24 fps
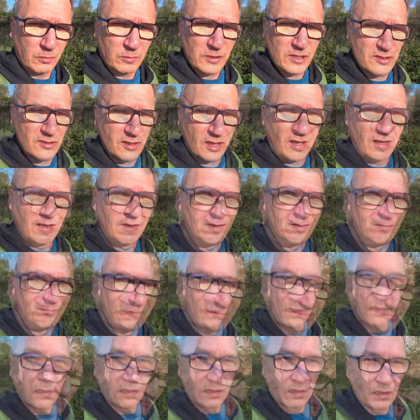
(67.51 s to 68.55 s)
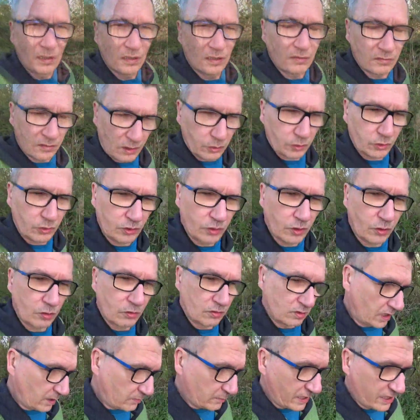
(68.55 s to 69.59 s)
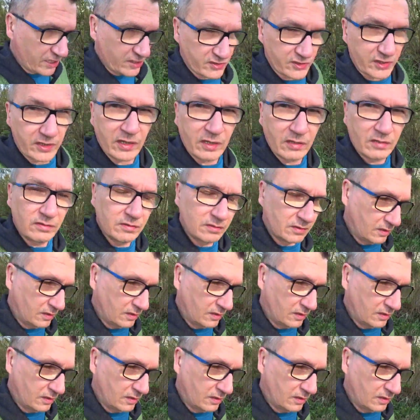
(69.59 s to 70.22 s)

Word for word: We'll see. Oh, you know, I'm lazy.